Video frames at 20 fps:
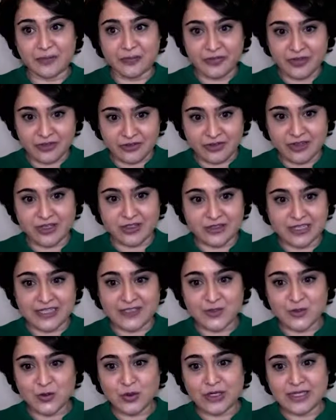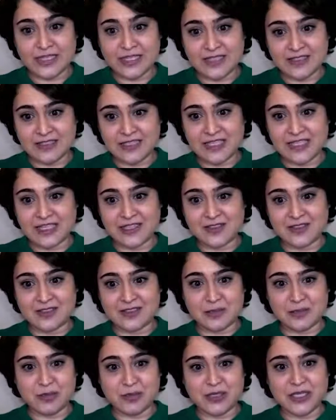The dot has to indicate
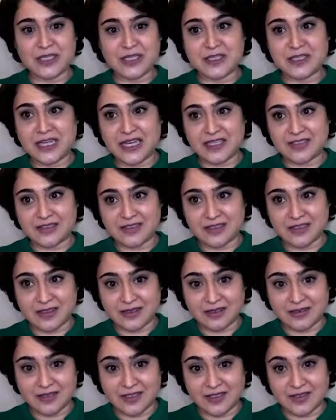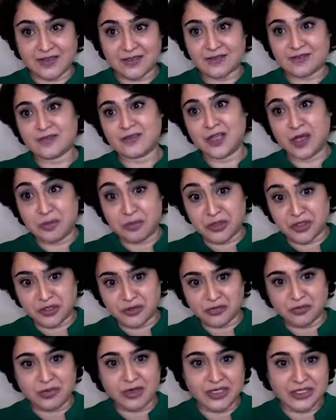the pin that is
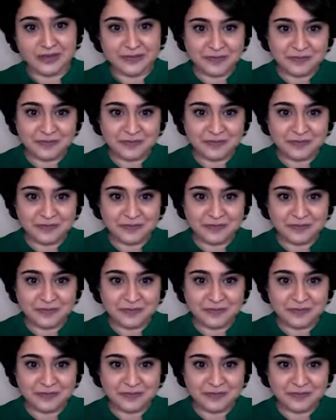numbered 1.